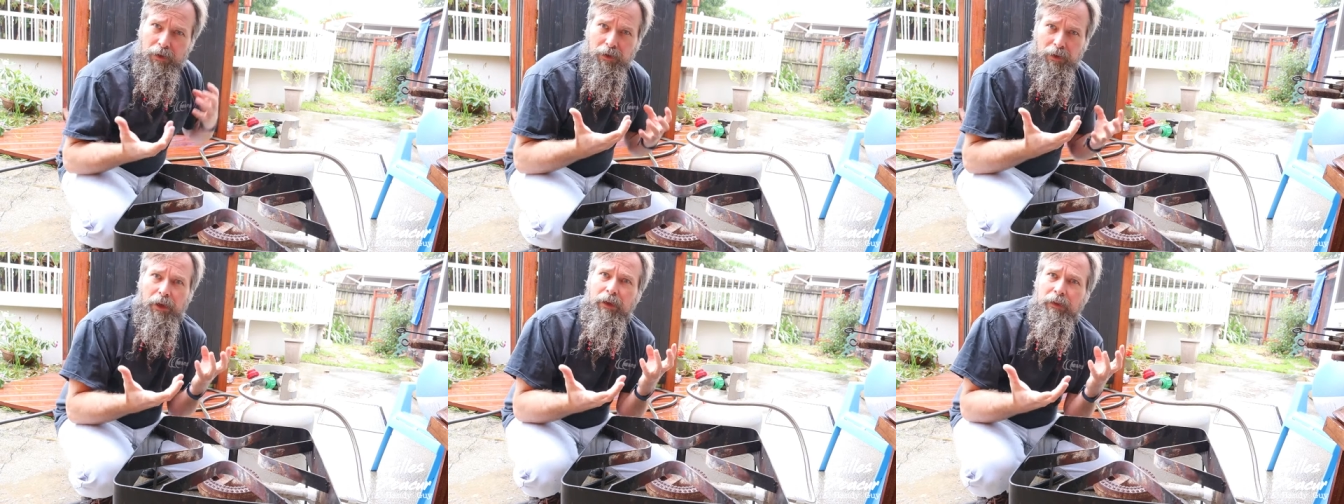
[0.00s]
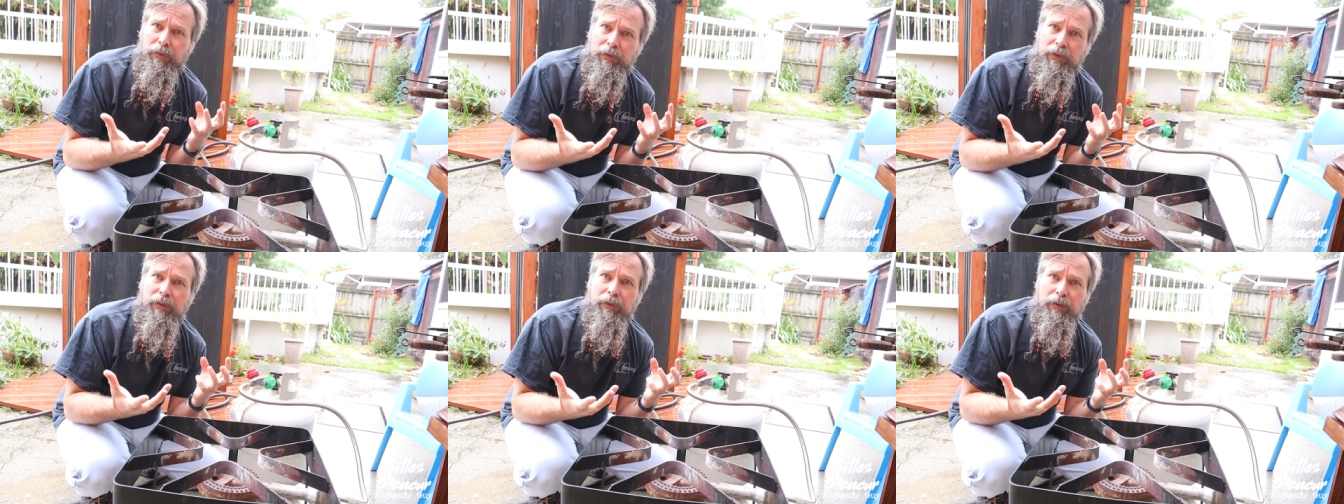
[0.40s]

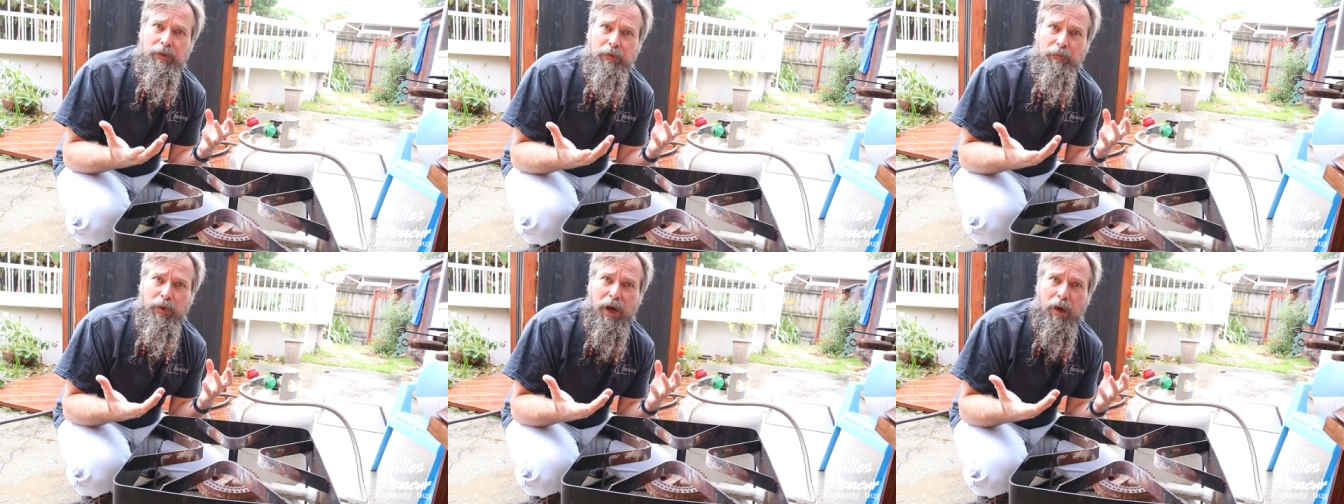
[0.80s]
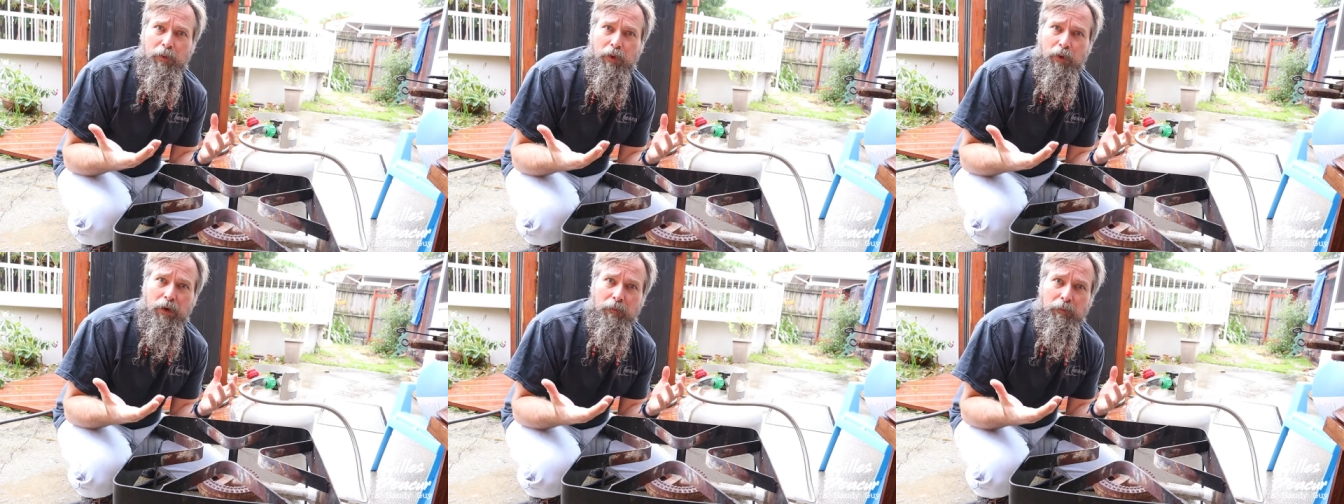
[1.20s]
And the
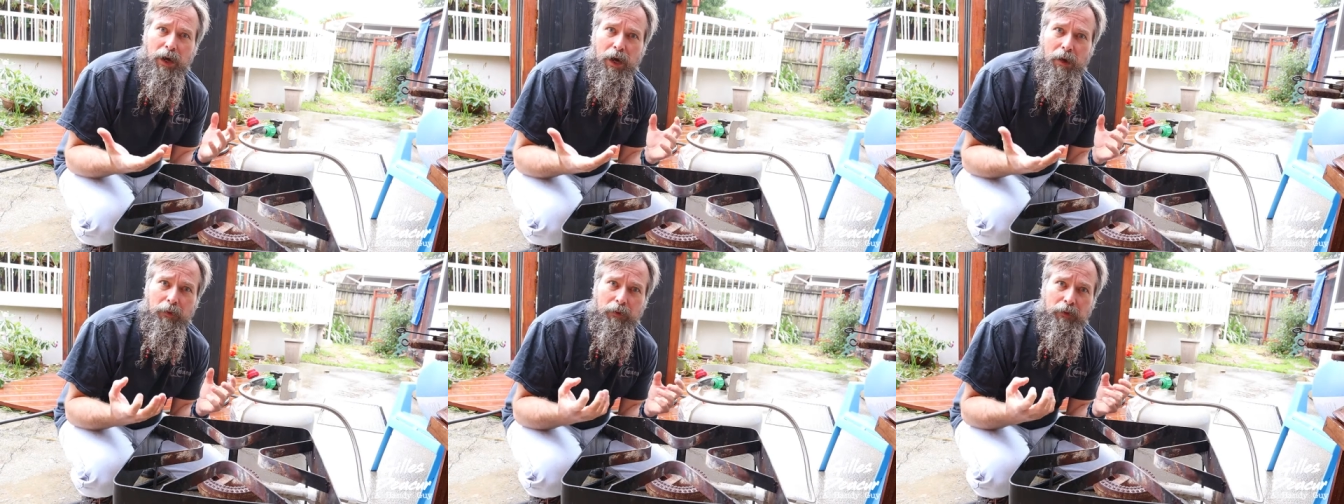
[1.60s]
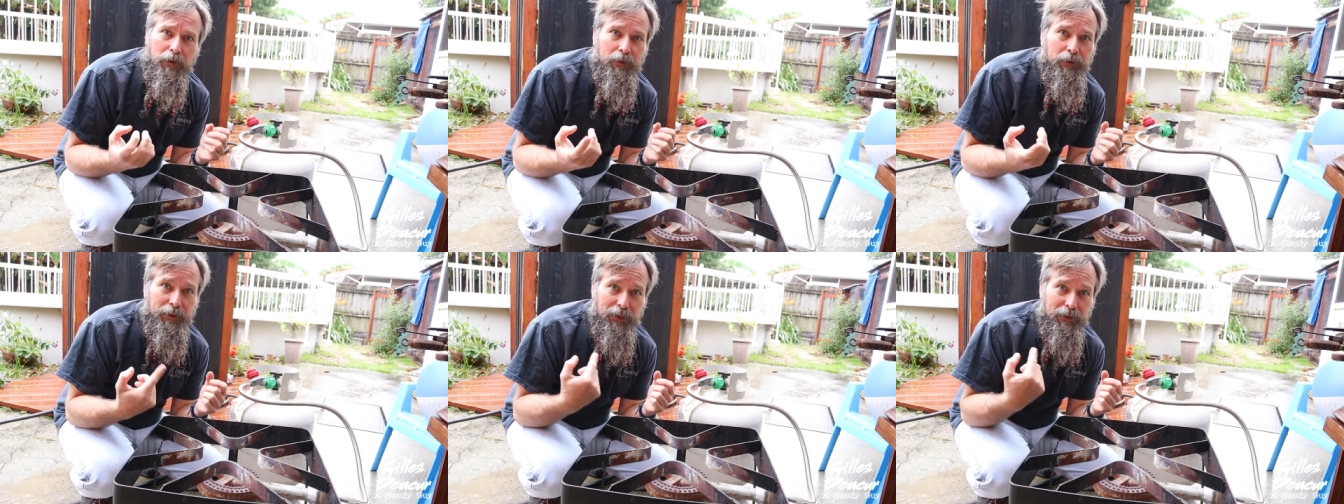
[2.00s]
popcorn popper
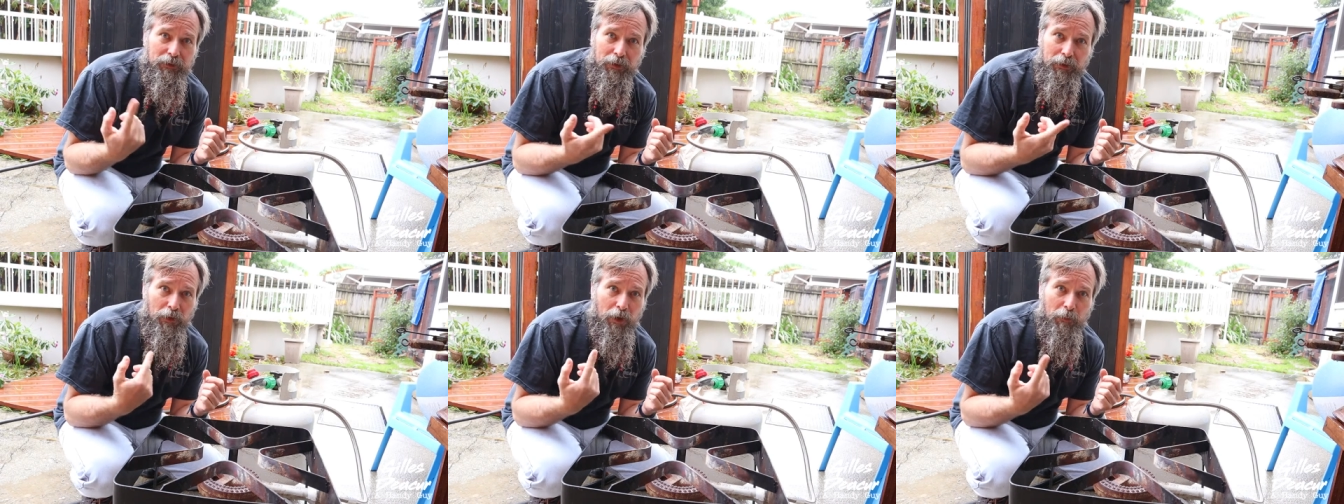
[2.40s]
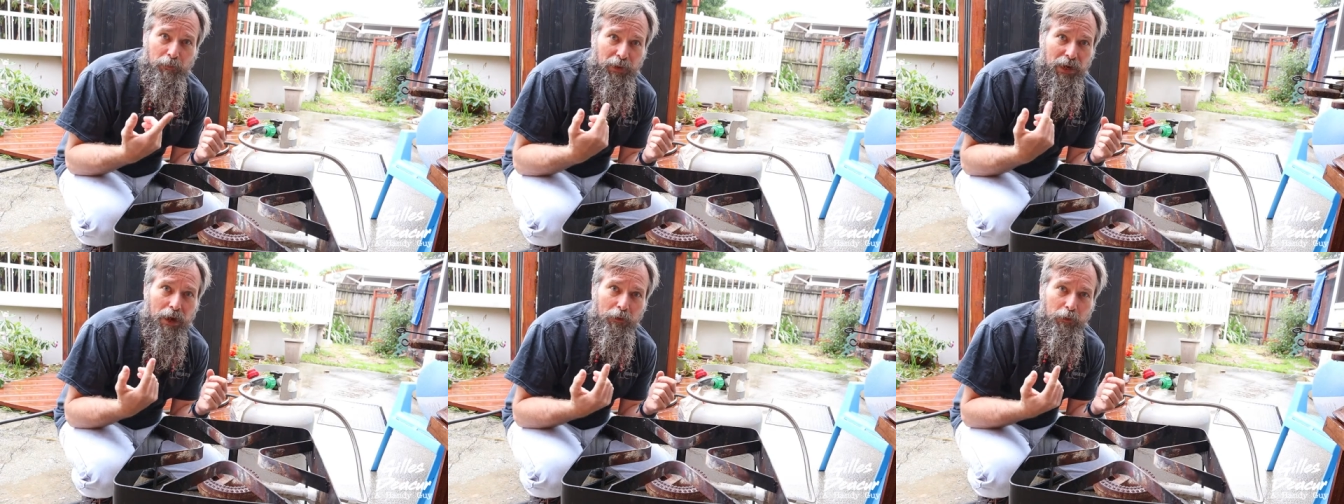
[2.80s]
gets an, a
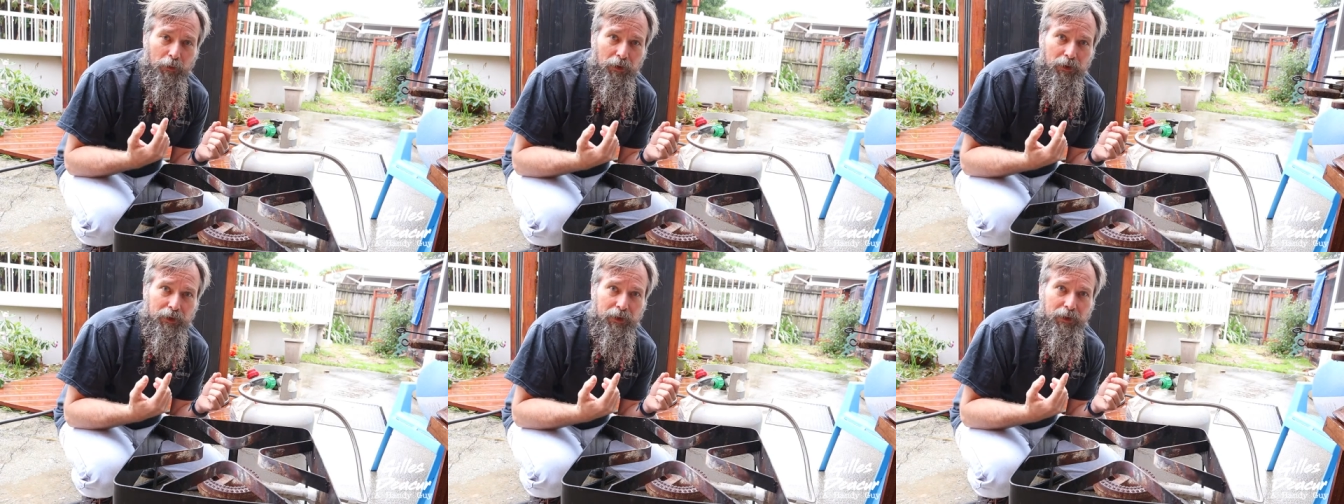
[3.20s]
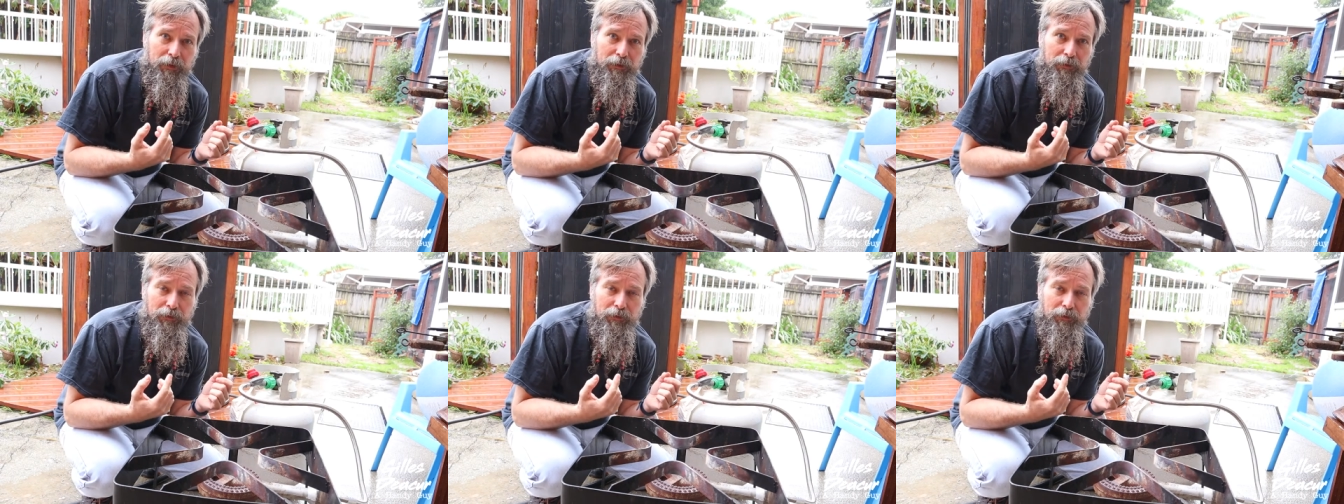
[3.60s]
brown, oily